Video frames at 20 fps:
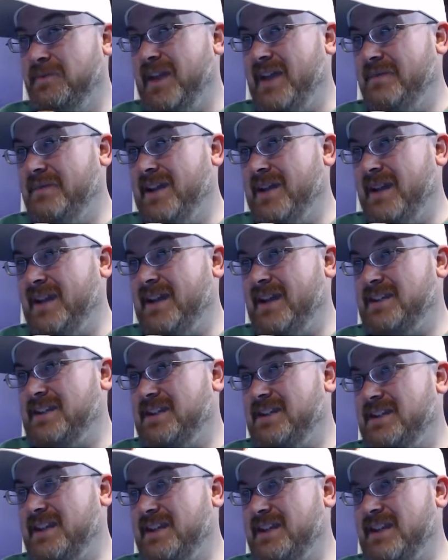I mean, I guess
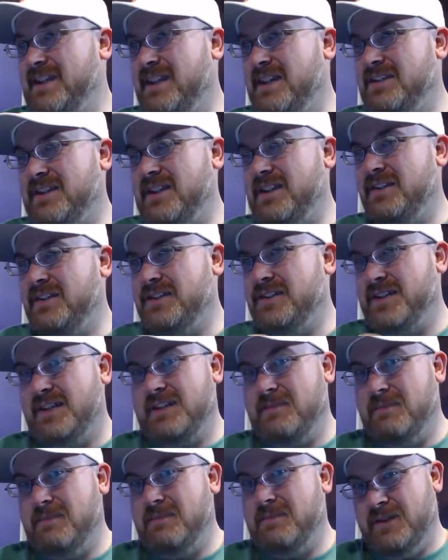it sounds like, it looks like
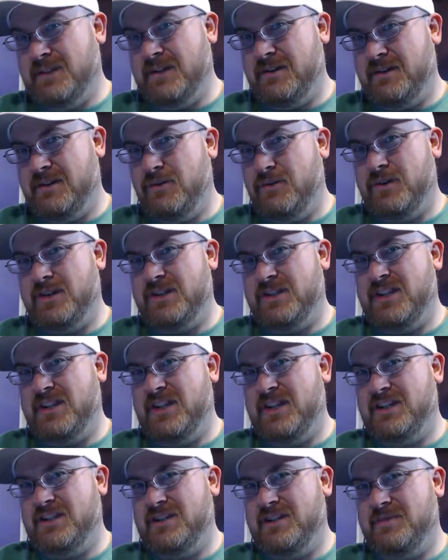it's a military
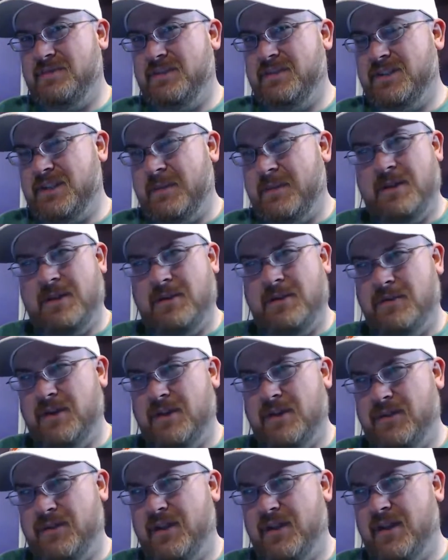organization, something with